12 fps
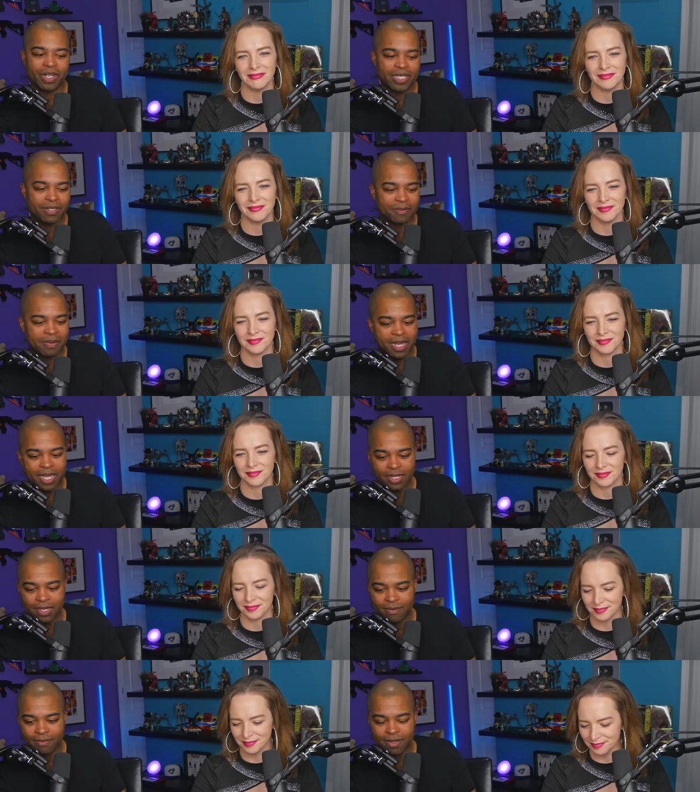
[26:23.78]
Speaker 1: crazy
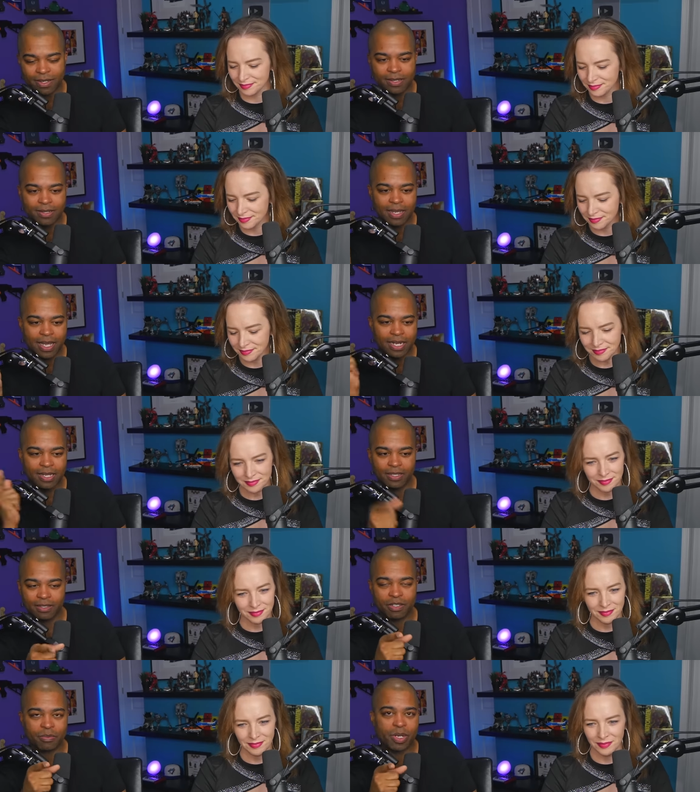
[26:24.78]
ride that was. And I
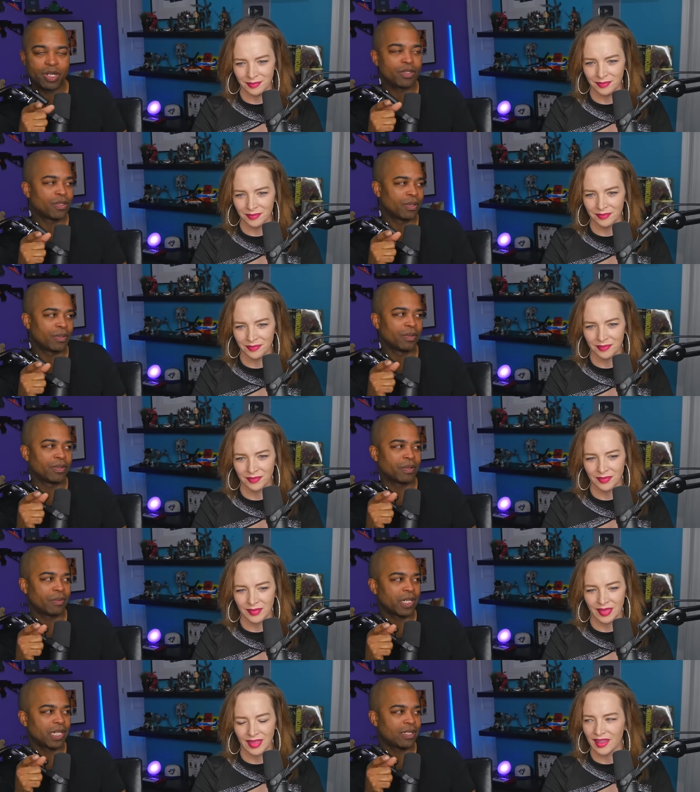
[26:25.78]
think there's a part two.
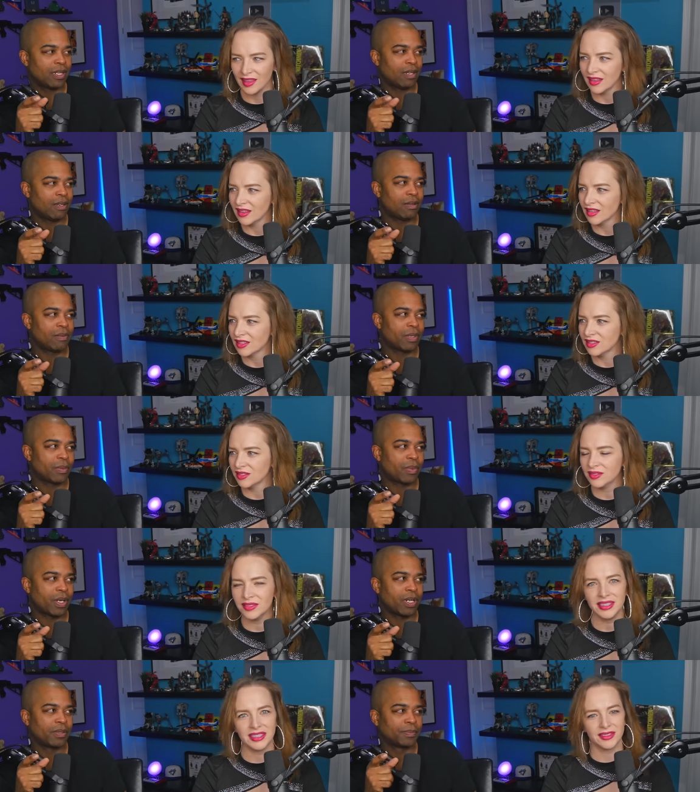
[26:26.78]
So we're going to check out the
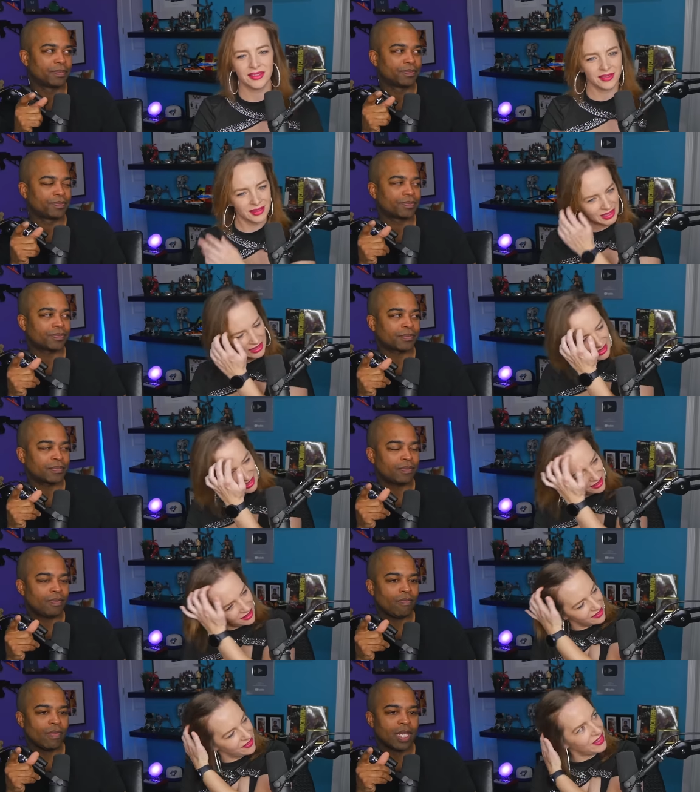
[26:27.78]
Speaker 2: part. Holy
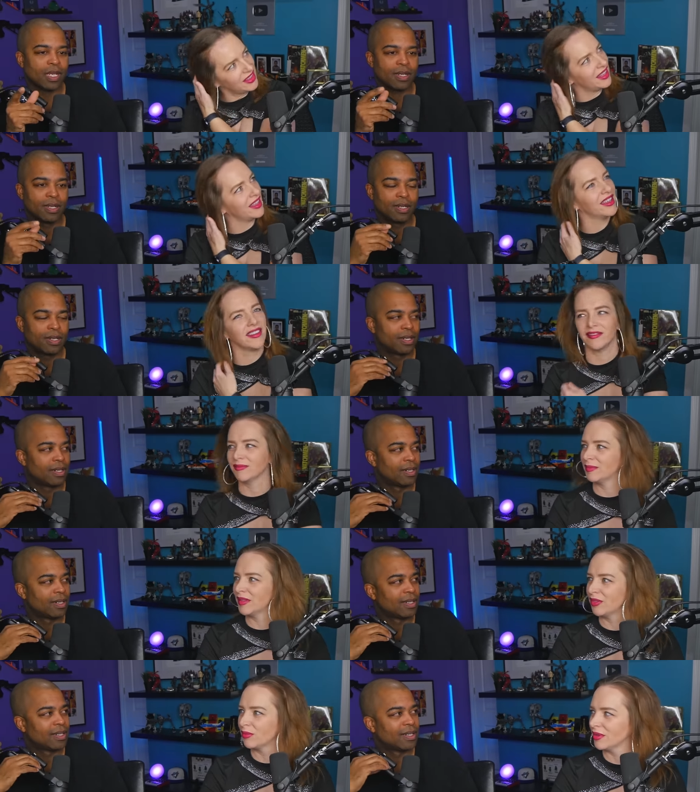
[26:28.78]
Toledo. I feel like
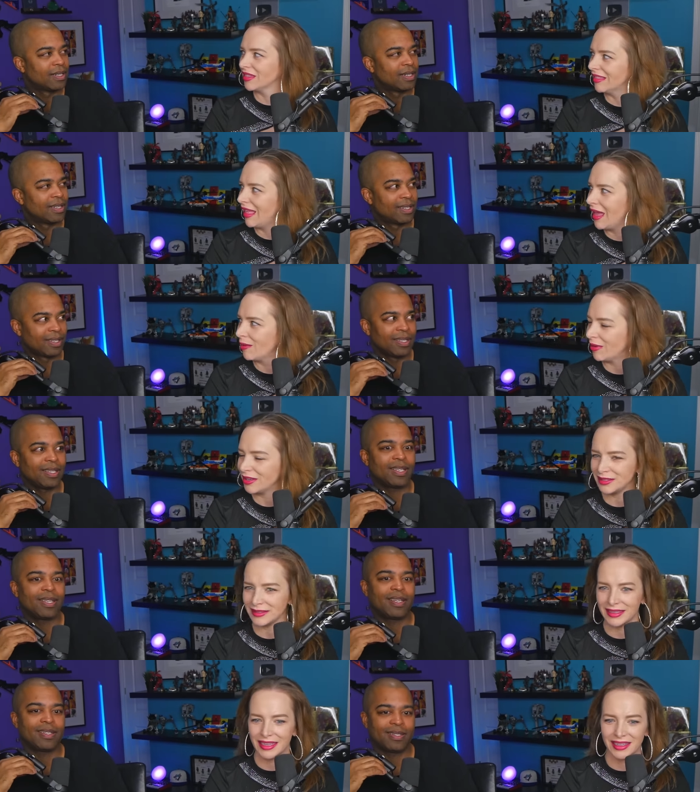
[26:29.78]
I've been through a lot
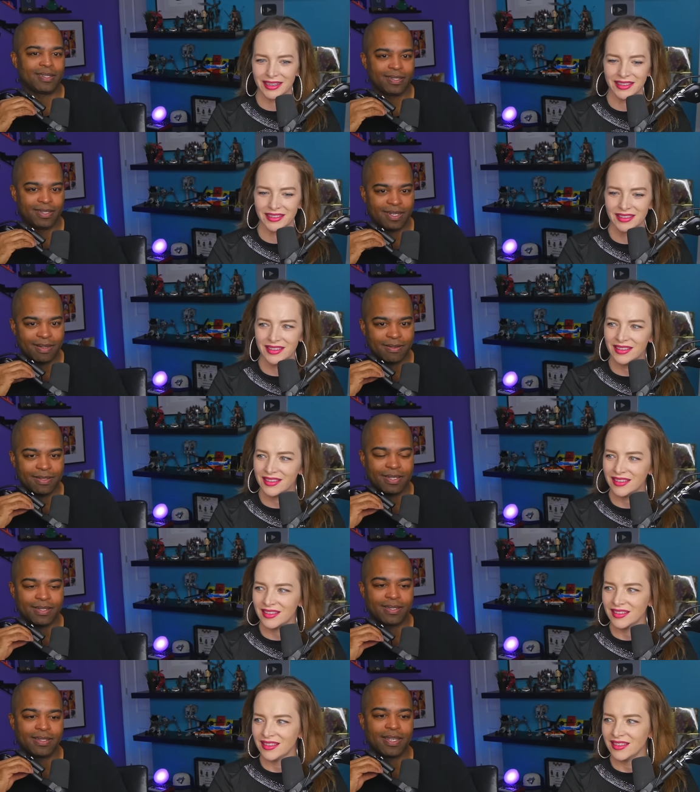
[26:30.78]
Speaker 1: watching that. That was
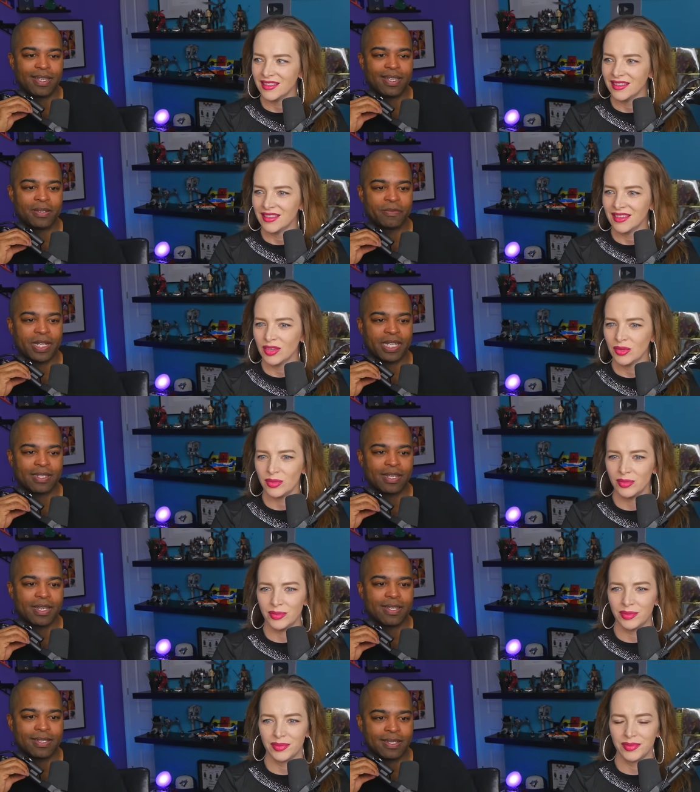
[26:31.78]
insane. Mike
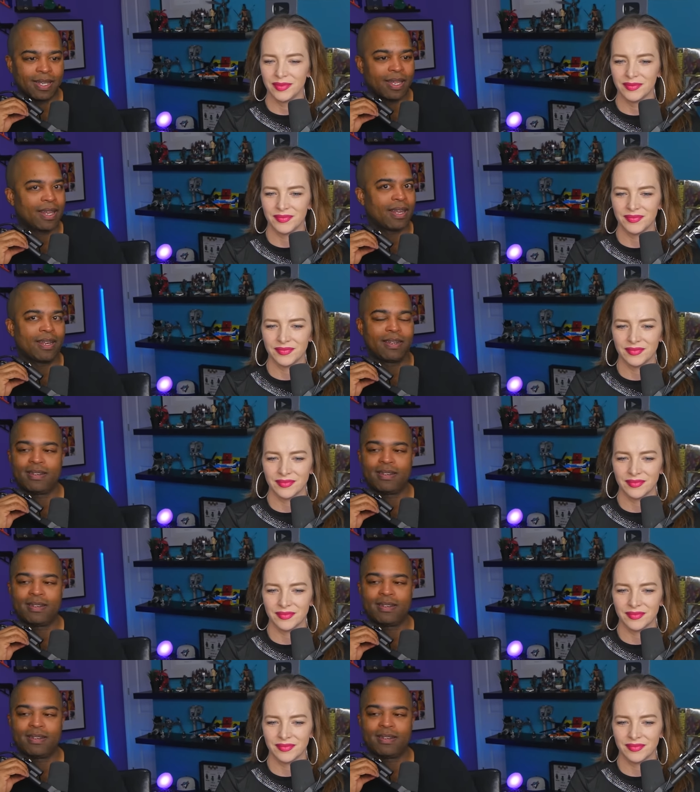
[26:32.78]
Tyson